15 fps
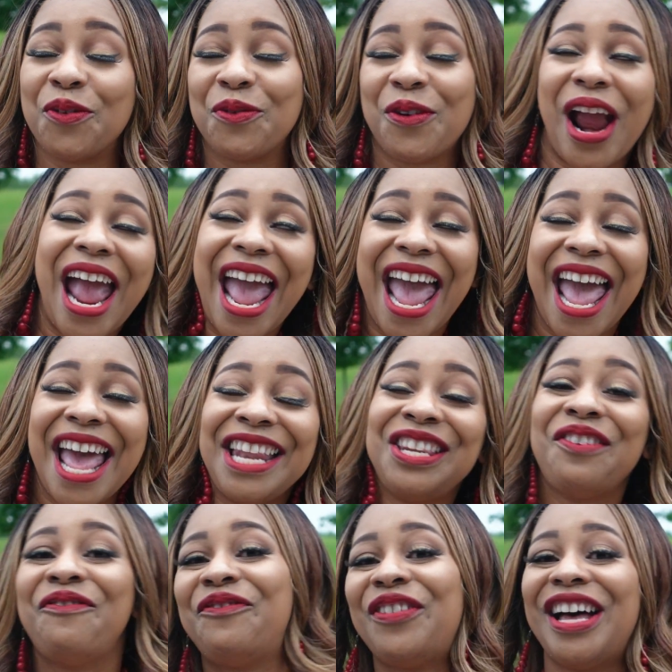Grand
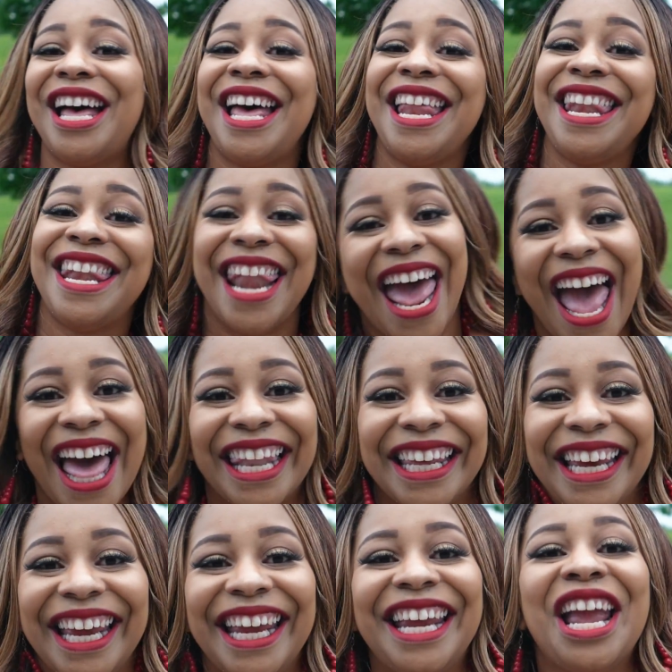
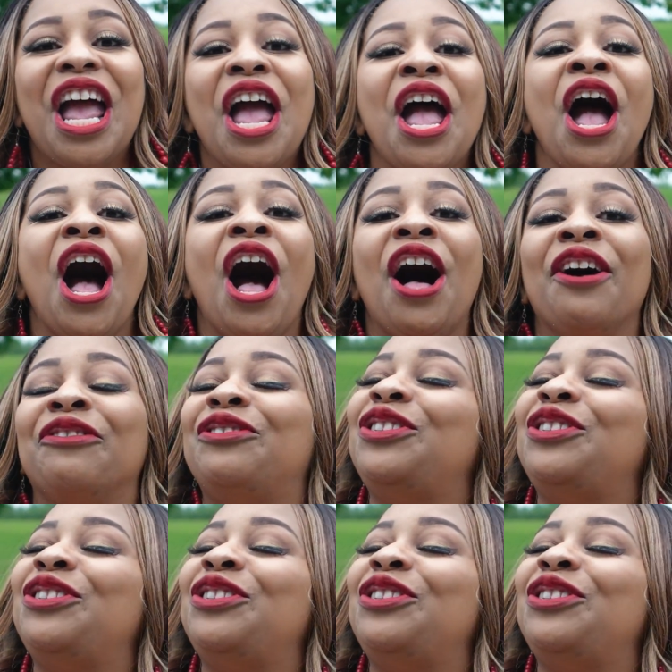Finale of